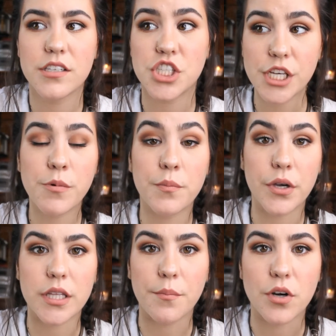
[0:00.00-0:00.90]
she would
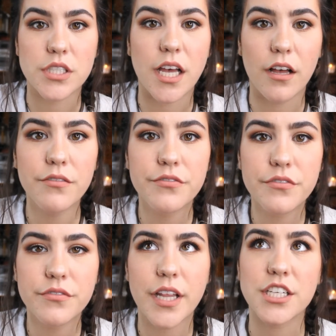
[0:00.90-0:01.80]
put them herself
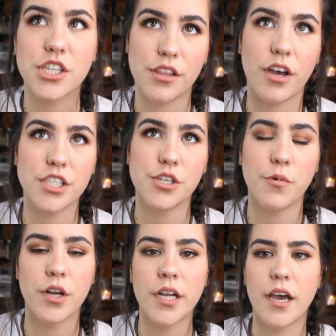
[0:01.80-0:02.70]
that she thought she would.